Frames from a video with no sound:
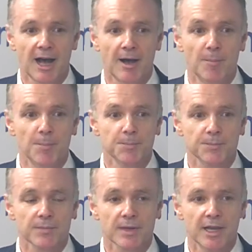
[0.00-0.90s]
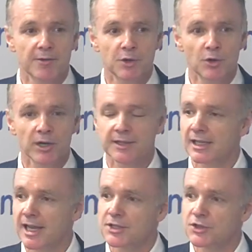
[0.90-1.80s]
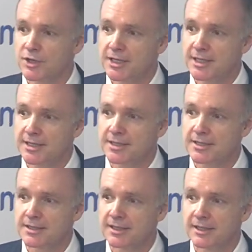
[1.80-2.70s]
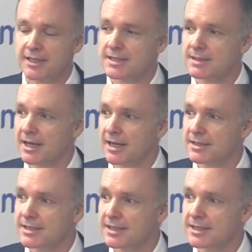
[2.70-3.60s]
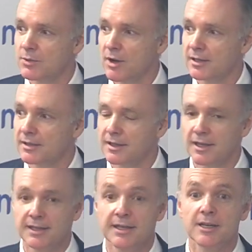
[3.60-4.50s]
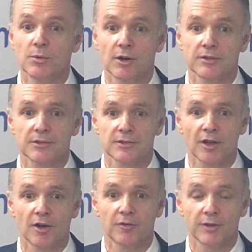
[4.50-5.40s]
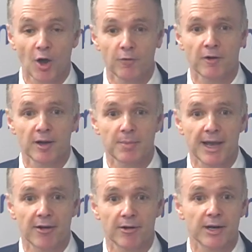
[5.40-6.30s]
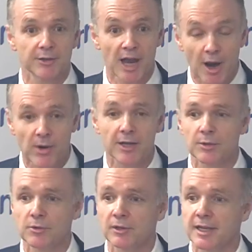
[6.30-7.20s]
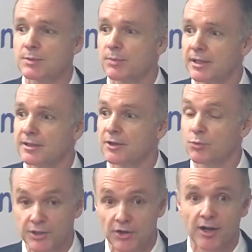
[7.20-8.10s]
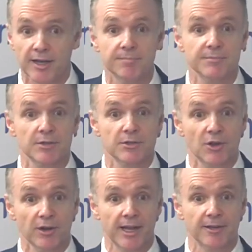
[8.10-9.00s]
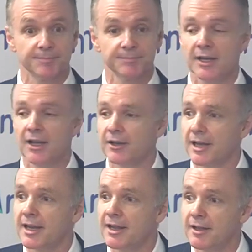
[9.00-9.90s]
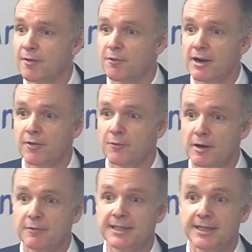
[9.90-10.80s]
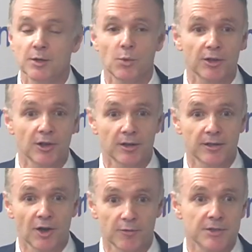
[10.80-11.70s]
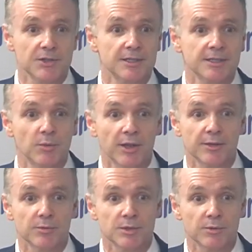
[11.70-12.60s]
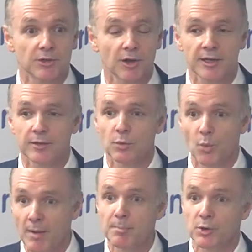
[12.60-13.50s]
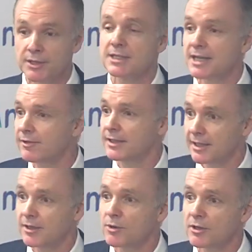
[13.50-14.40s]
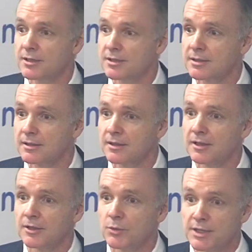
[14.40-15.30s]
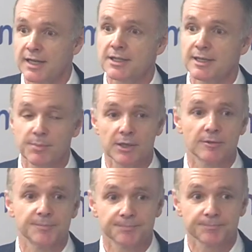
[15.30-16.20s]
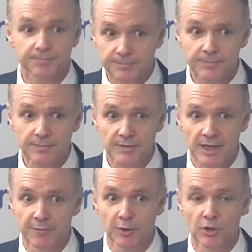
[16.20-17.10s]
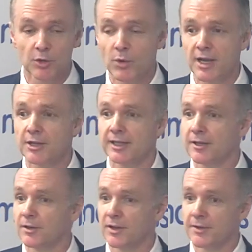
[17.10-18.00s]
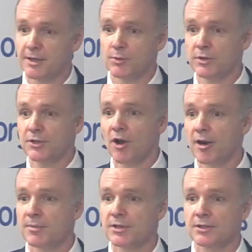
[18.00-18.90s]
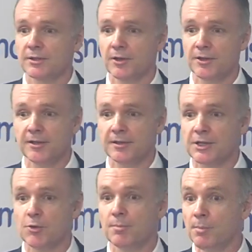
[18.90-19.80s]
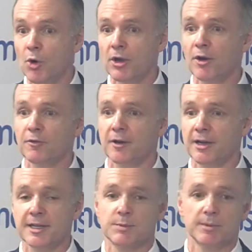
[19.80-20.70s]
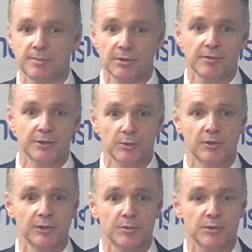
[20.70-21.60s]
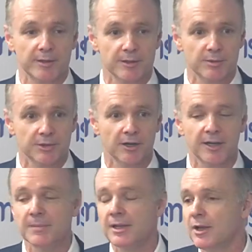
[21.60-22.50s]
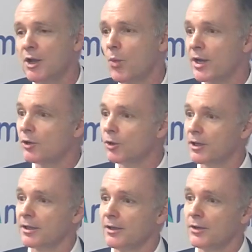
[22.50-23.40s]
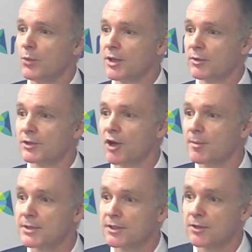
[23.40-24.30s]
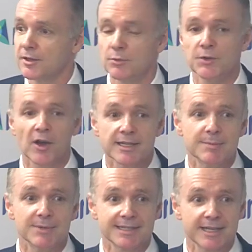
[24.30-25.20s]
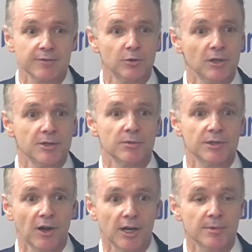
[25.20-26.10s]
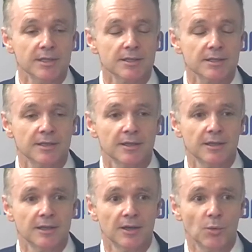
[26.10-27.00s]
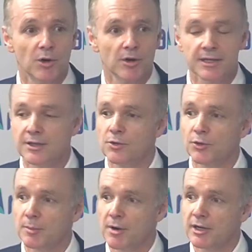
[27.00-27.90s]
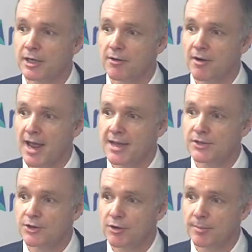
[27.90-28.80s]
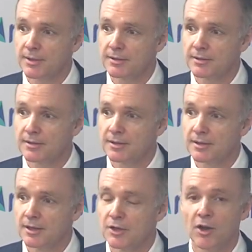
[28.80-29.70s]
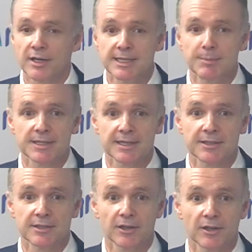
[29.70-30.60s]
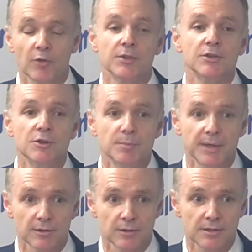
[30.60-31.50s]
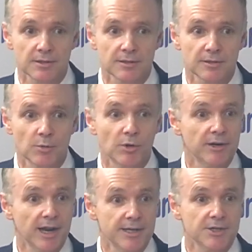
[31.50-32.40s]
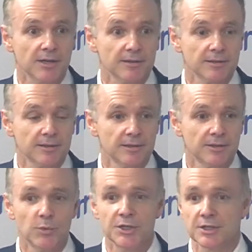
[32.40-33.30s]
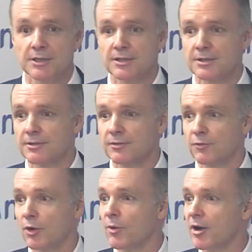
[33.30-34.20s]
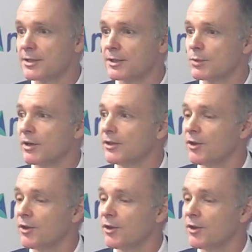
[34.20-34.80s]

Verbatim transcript: Um, if you look at the last three years, this uh, 61 gigawatts of coal-fired power around, around the world has been retired, so it's gone out. Okay, for, for every gigawatt of those 61 that was retired, 1.7 gigawatts was actually built. If you look at where the, giga, the retirements occur, so more coal-fired has been built around the world than was actually retired. Where you look where the retirements occurred, 90% of all those retirements were in North America and Europe. 90% of the new bills were in Asia, which is for Aurizon's where